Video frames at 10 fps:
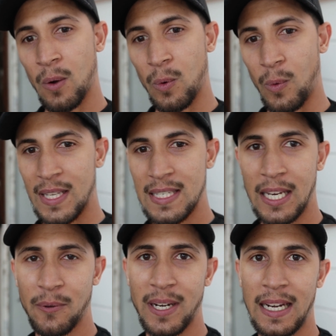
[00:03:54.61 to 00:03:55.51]
We
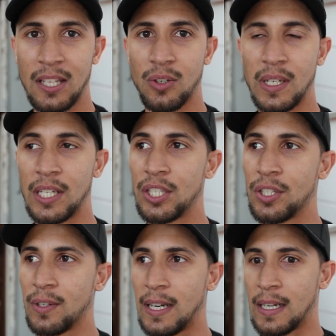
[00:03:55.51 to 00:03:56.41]
ran into an
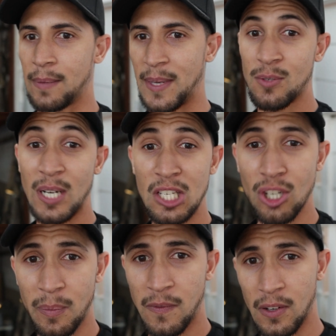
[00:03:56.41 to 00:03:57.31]
issue. That's why I
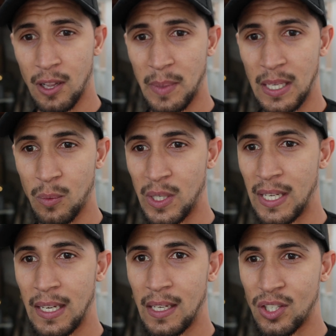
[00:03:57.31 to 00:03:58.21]
stopped filming.
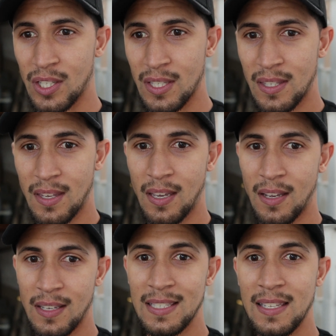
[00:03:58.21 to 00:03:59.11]
We just
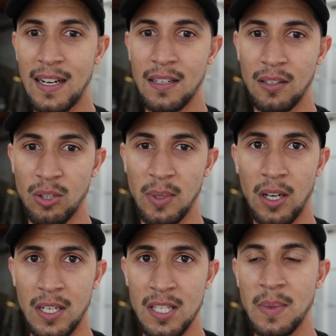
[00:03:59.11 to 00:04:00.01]
struggled, to be
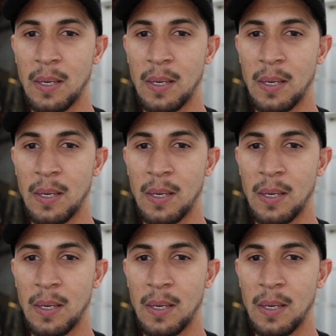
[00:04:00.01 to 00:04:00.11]
honest.